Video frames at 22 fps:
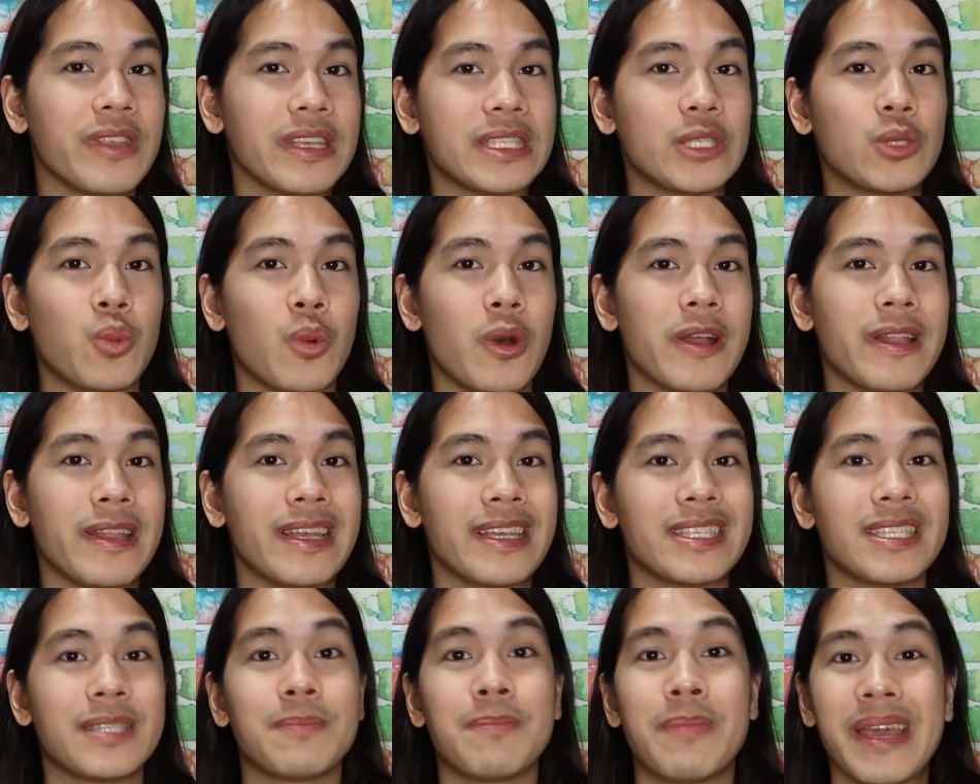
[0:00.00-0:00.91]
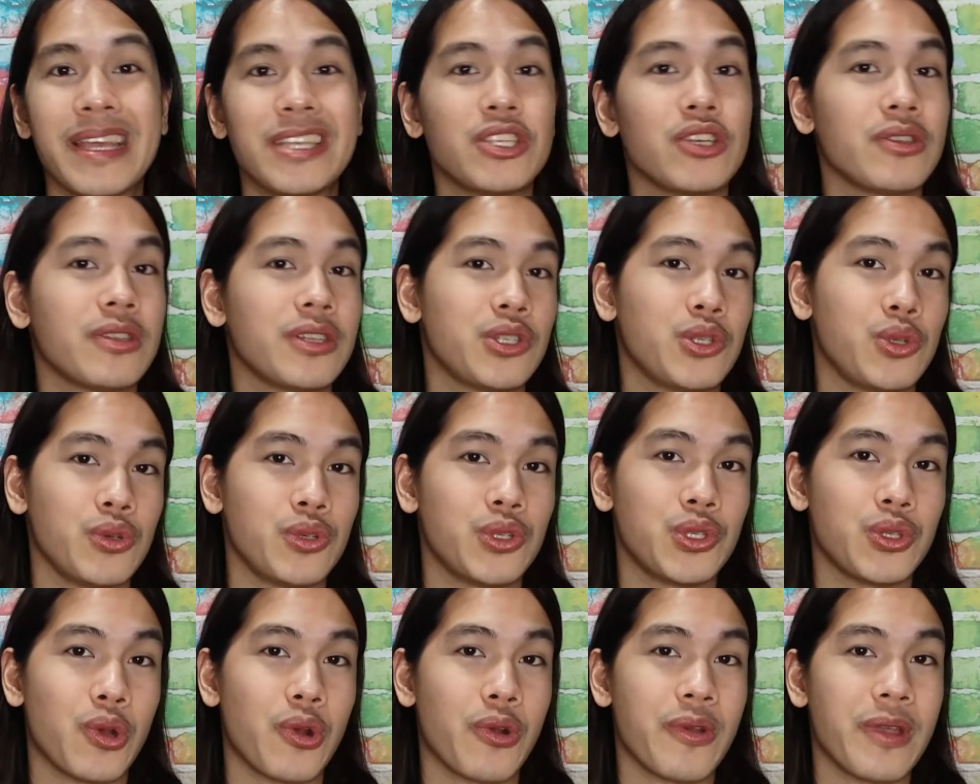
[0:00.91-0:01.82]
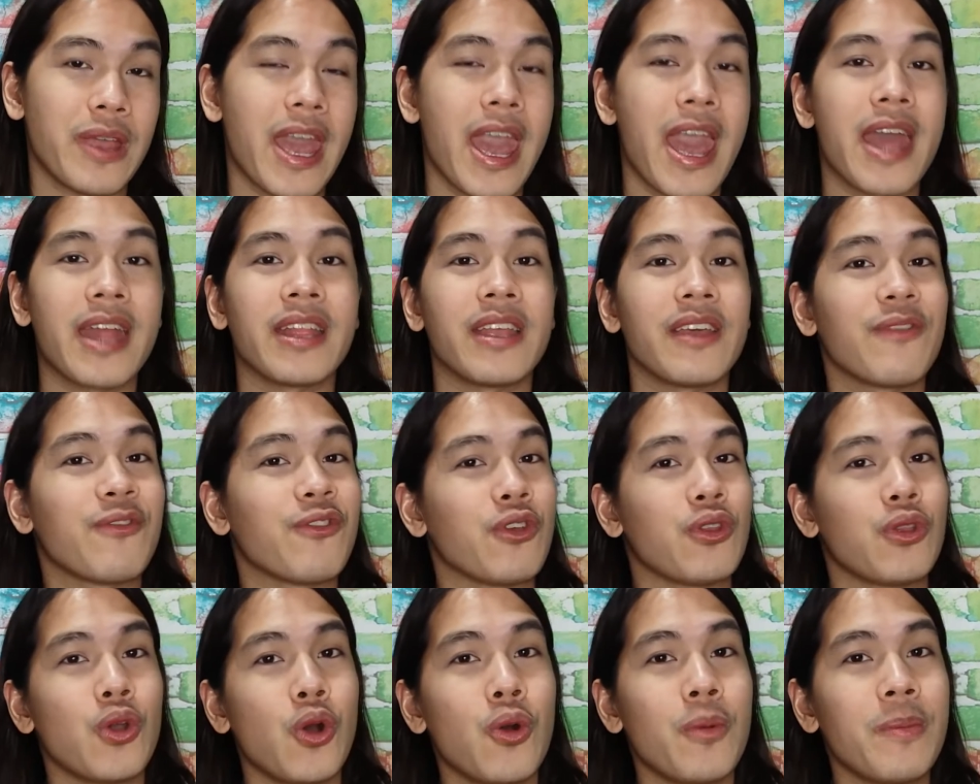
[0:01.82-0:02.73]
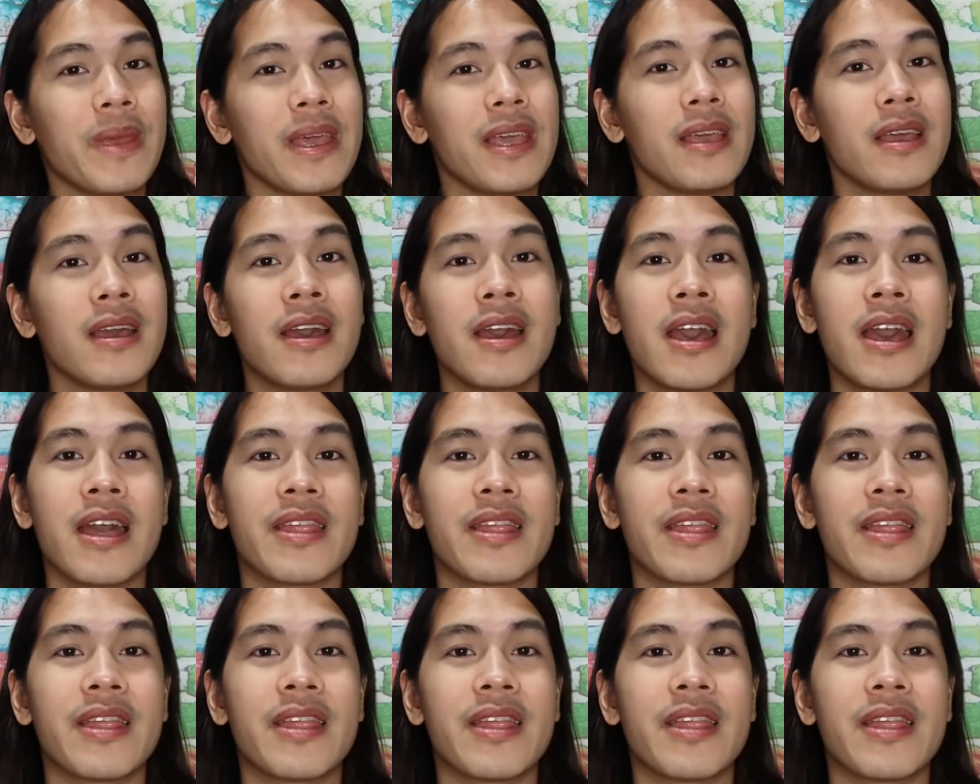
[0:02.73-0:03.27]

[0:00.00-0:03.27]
This one is based on a true story, and if you know me,